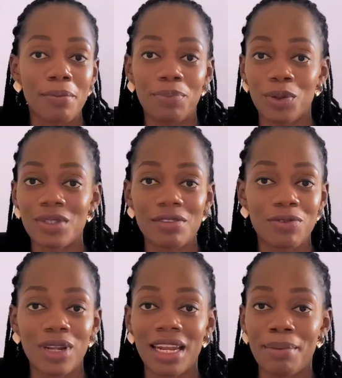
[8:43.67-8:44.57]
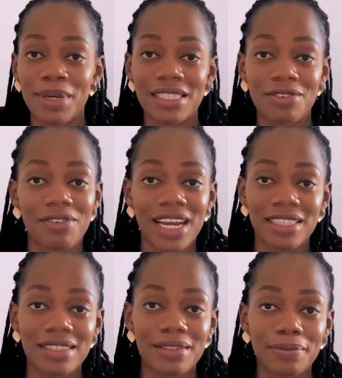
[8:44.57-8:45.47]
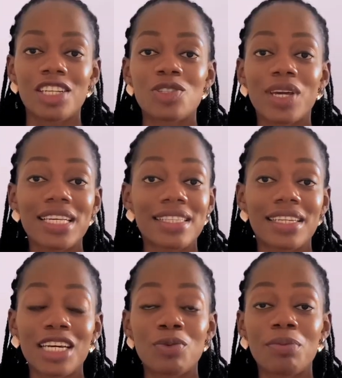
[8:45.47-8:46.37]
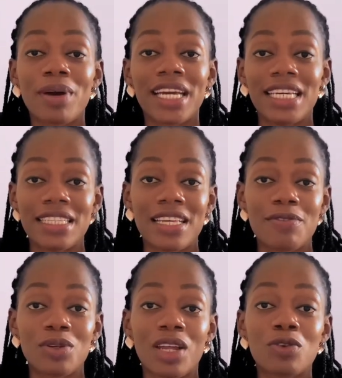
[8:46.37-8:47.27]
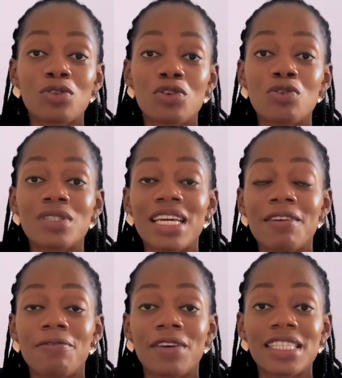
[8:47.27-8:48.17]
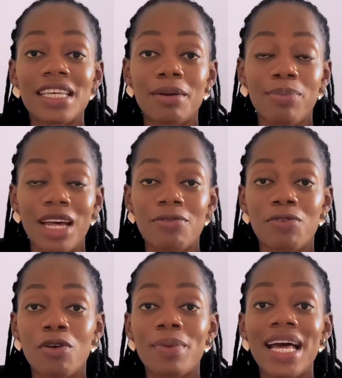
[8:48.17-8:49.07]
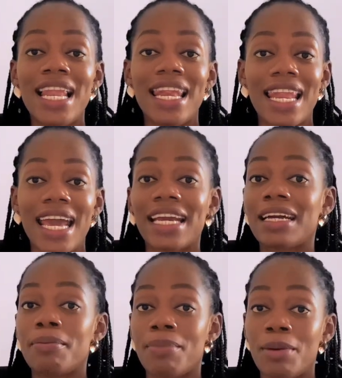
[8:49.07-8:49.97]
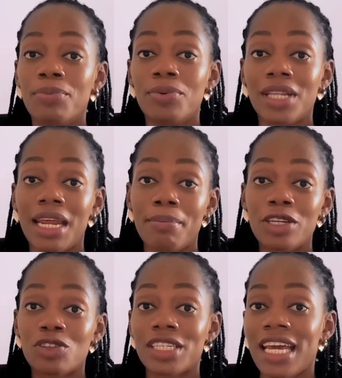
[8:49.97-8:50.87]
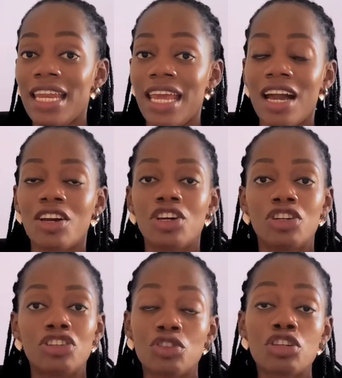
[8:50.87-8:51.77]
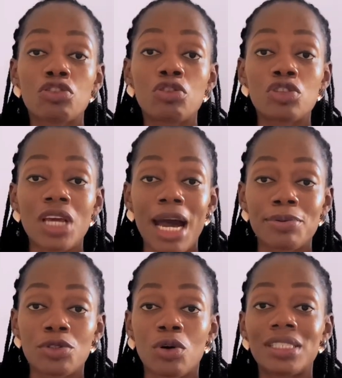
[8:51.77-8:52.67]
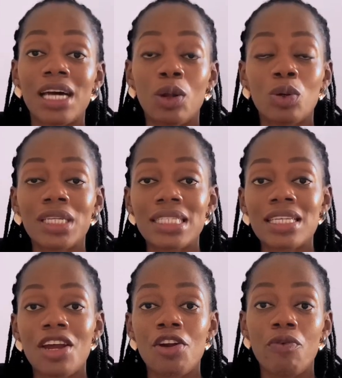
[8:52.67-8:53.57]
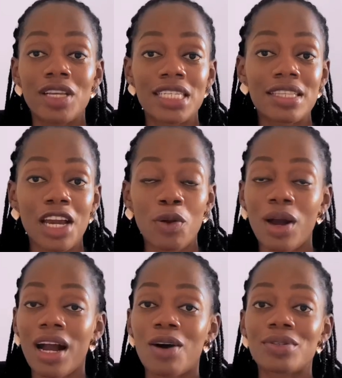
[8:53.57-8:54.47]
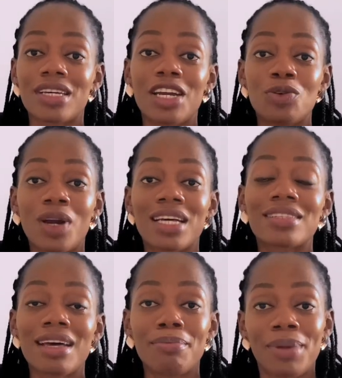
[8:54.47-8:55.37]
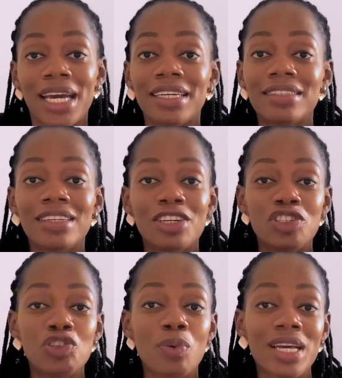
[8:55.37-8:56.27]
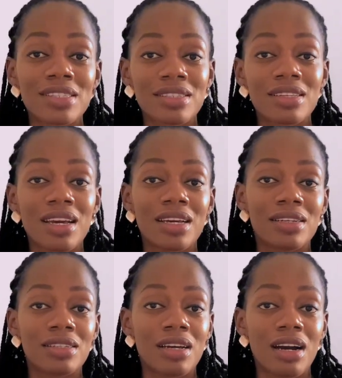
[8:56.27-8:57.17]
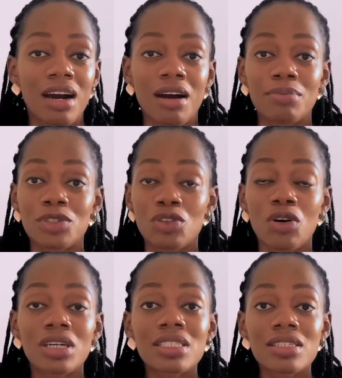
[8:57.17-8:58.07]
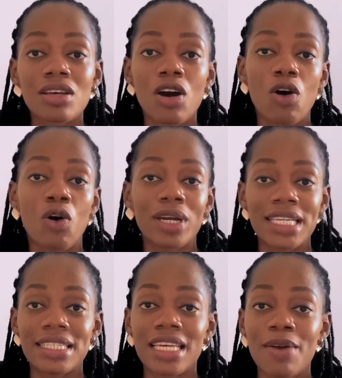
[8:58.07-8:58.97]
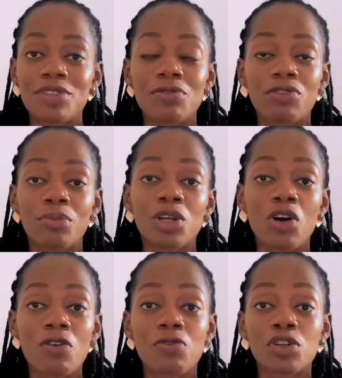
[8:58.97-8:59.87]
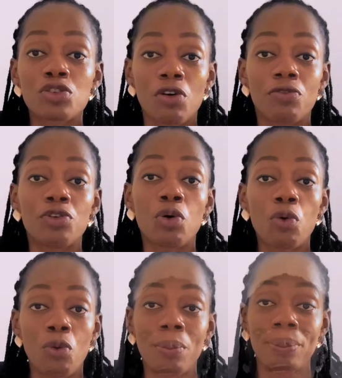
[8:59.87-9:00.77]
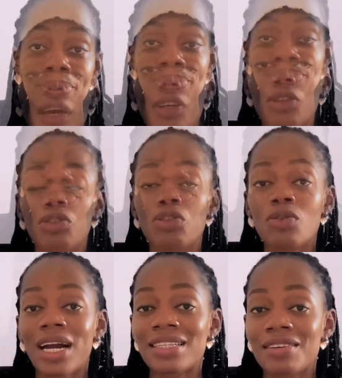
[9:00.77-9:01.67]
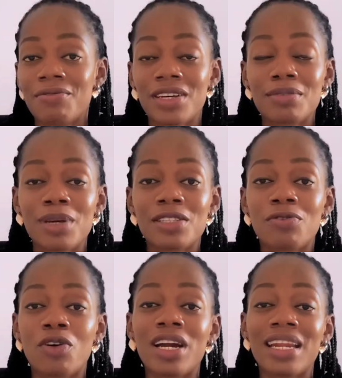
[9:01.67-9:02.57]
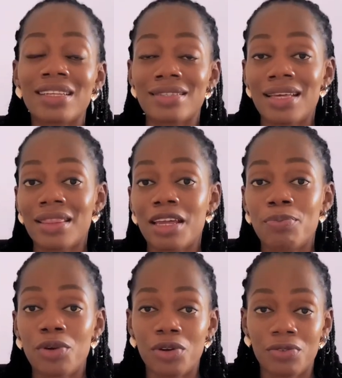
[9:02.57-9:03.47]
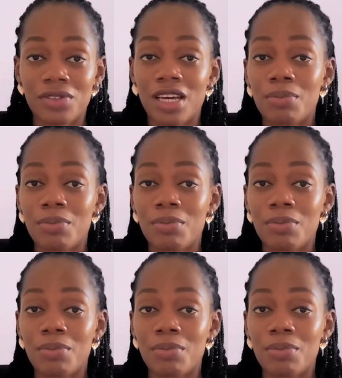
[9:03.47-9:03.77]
Beautiful and amazing, right? To get started with buying ETFs, you can also use a fintech platform like Bamboo that I mentioned earlier. You just go to the App Store, download it, register your account, and you can start buying US stocks or ETFs from the comfort of your home. You should look at investments for an extended period of time,